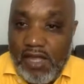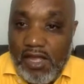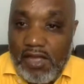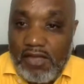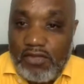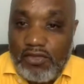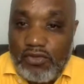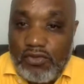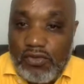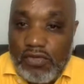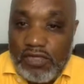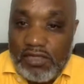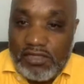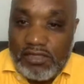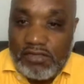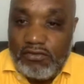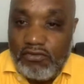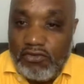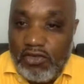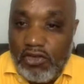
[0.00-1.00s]
and doing,
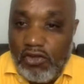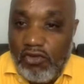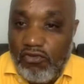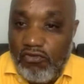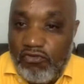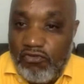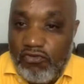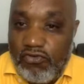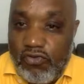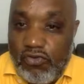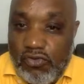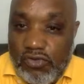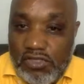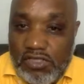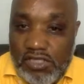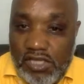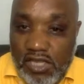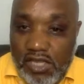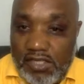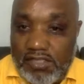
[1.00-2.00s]
you know,
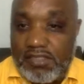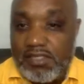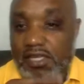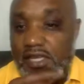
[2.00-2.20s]
food tests.